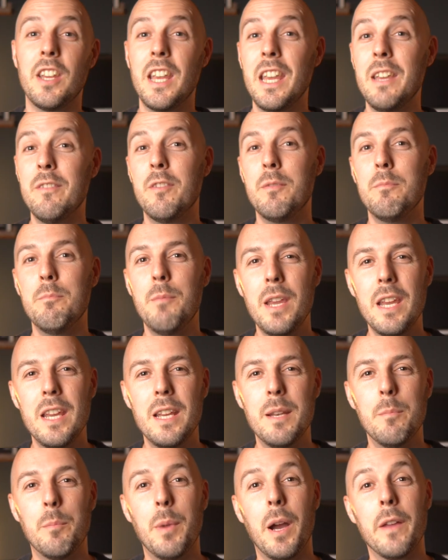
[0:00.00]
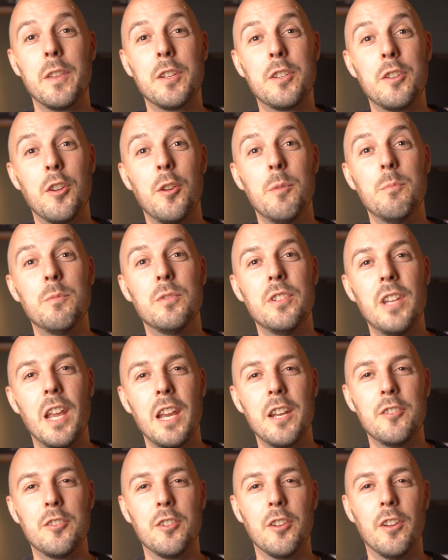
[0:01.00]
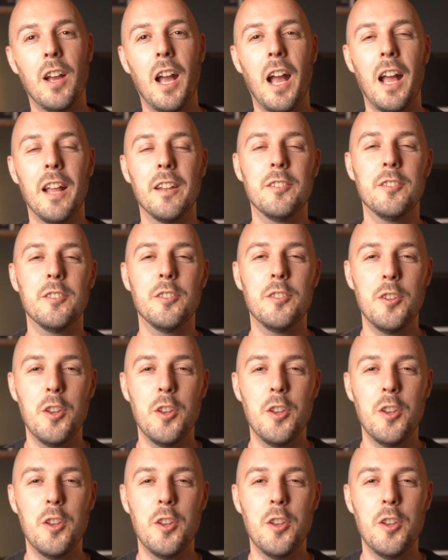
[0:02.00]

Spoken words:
even mean by the terms nature and